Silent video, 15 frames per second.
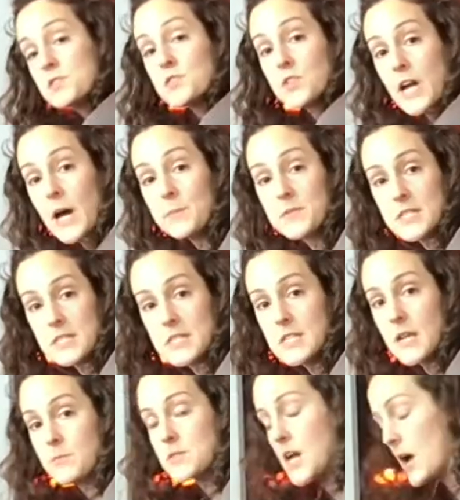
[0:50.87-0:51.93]
straps at the
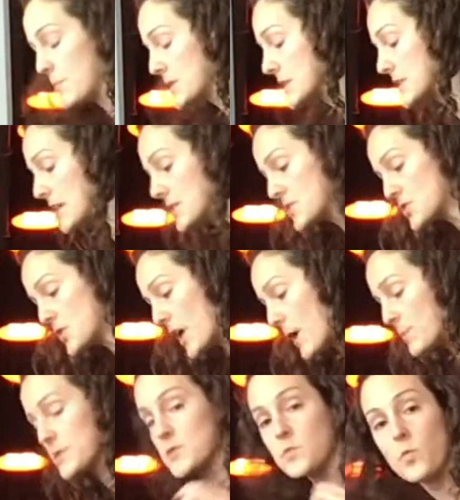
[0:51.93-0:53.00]
same time, because that
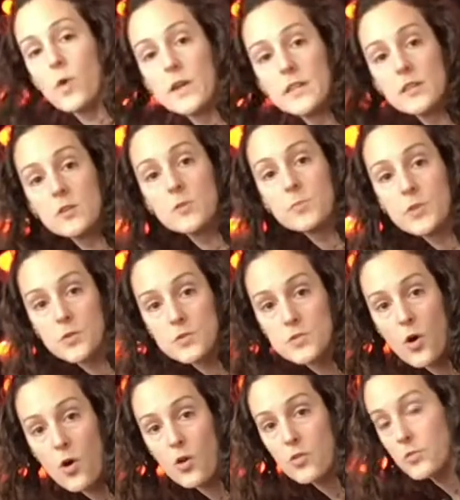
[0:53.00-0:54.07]
strap is one loop that
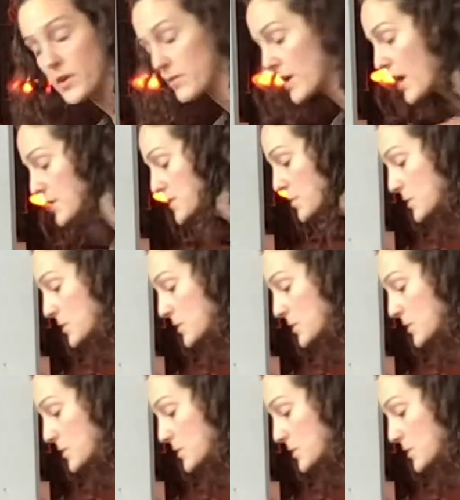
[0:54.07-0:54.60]
goes all the way around.